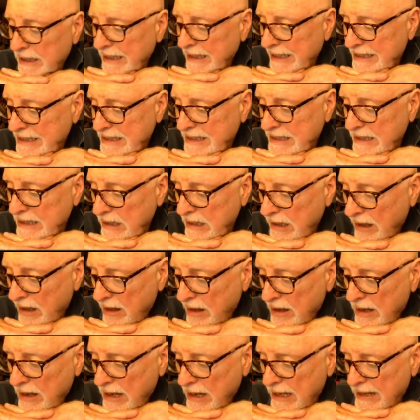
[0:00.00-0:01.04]
against it.
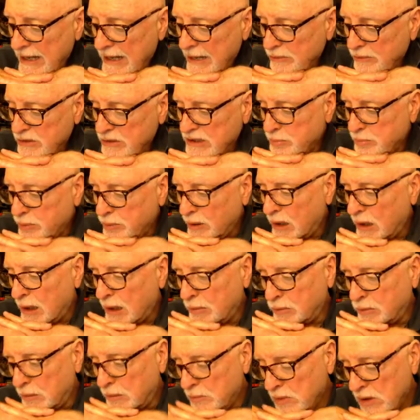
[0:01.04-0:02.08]
And that was the
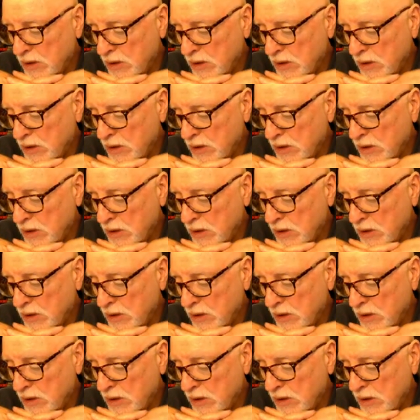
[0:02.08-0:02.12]
problem